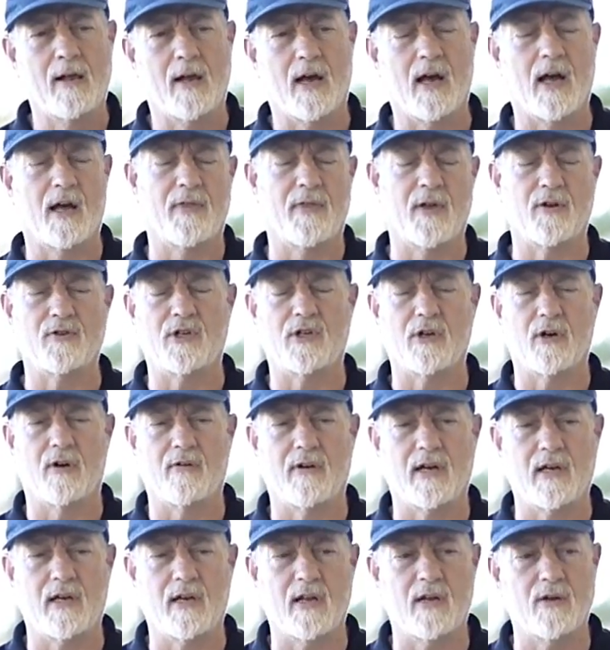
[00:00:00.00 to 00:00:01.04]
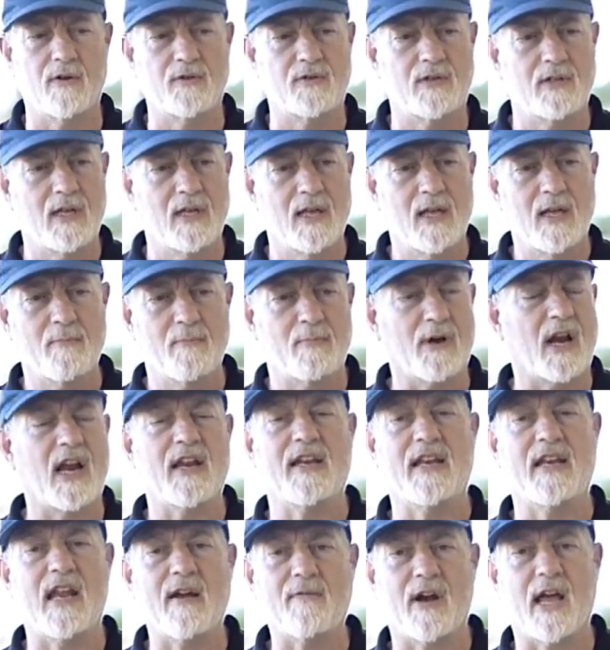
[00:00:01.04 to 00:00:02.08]
though she already knows, but I
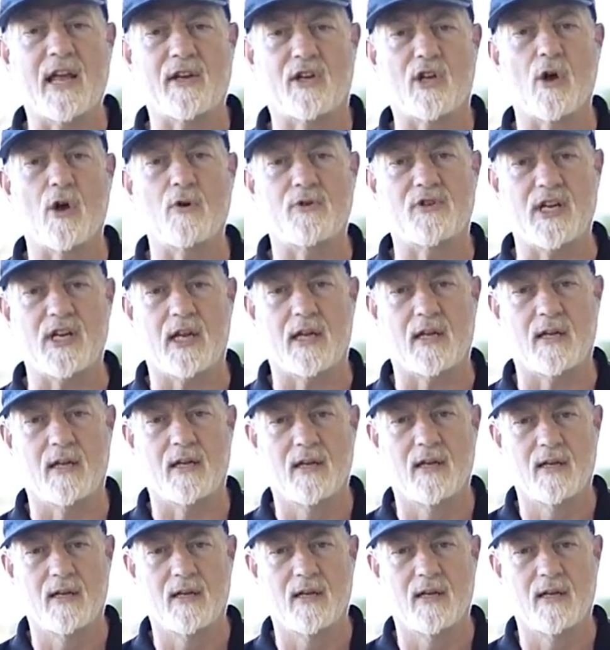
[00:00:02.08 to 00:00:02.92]
never had coaching.